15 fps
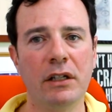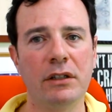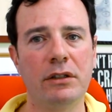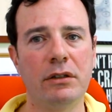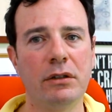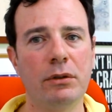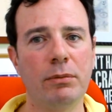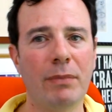
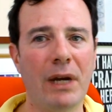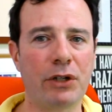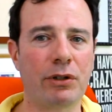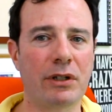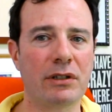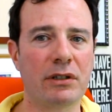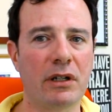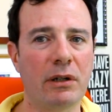to
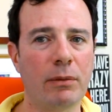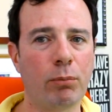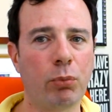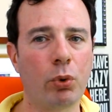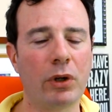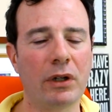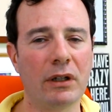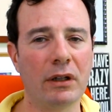metrics that are
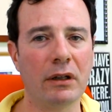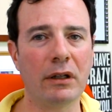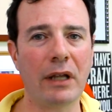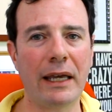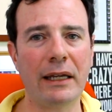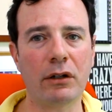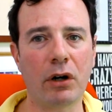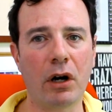important
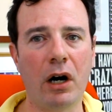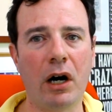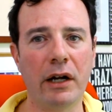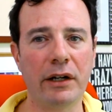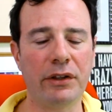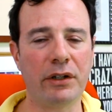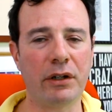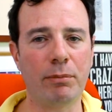later
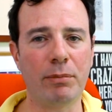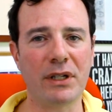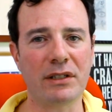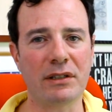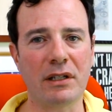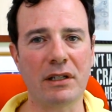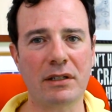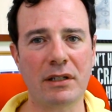on in their
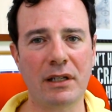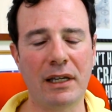business.